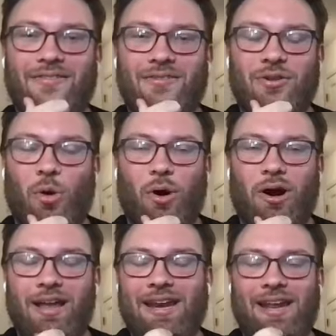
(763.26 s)
who
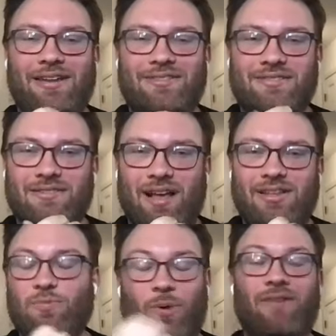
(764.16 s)
are idiots. At
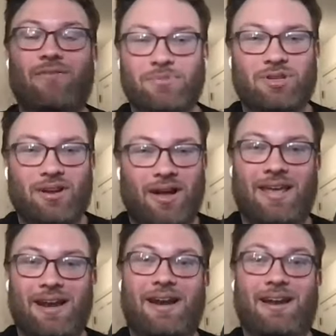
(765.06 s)
least one of them's an
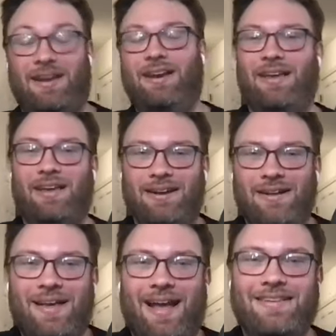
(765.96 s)
idiot,
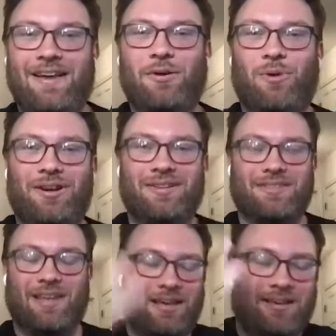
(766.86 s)
and the other one
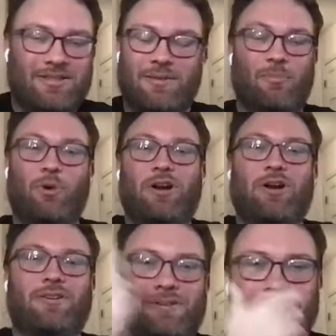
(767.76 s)
is like some
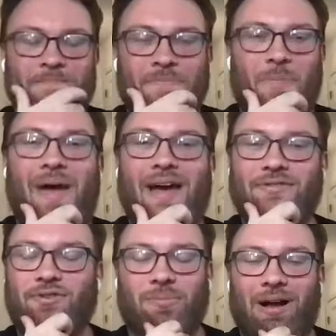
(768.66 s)
weird
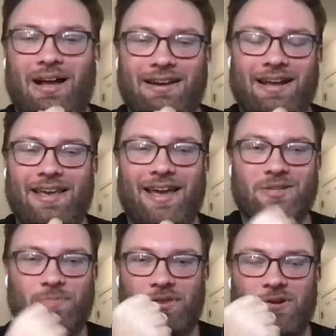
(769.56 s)
mastermind, I
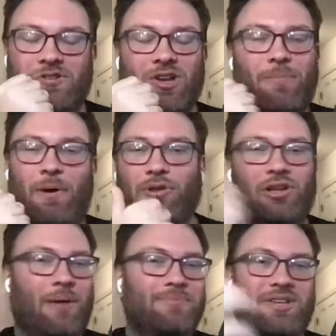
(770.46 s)
guess. But they're still both
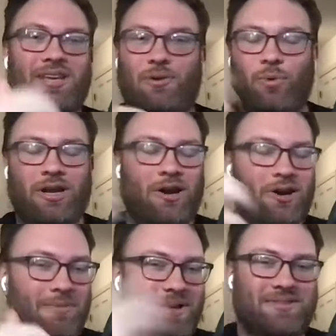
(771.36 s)
clumsy and weird
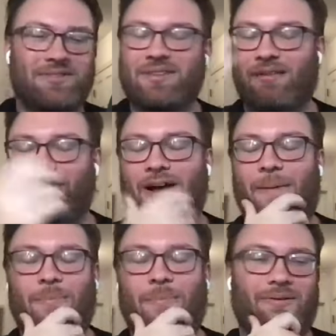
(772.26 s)
and messing stuff
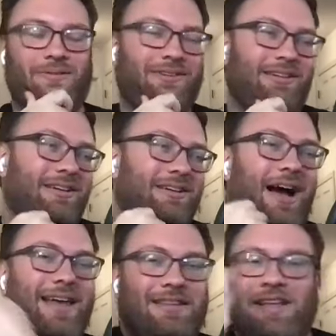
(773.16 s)
up, and
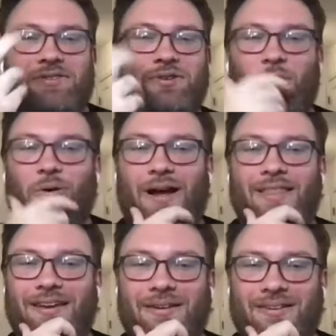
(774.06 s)
I think that's cool. I
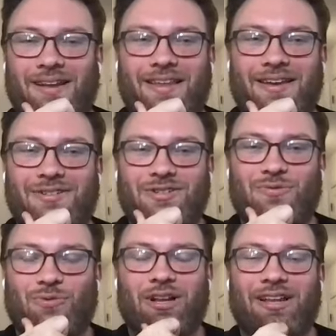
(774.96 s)
think it
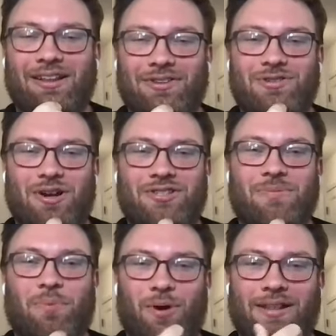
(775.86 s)
just really illustrates
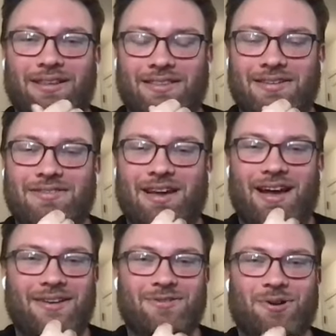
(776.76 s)
the point that these
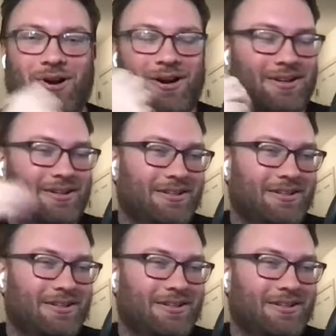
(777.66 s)
guys are